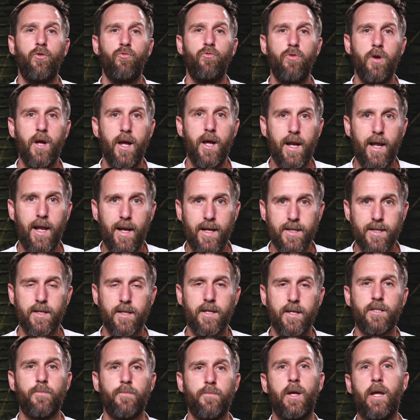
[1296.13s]
really
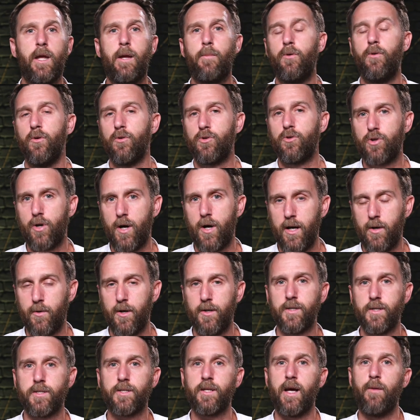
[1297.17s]
listening to people, trying to
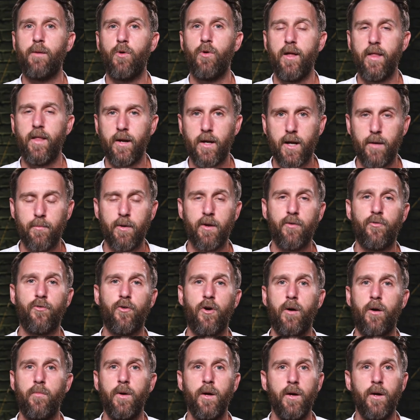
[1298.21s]
understand where they're coming
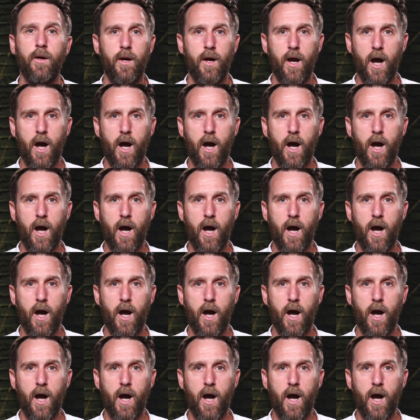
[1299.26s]
from.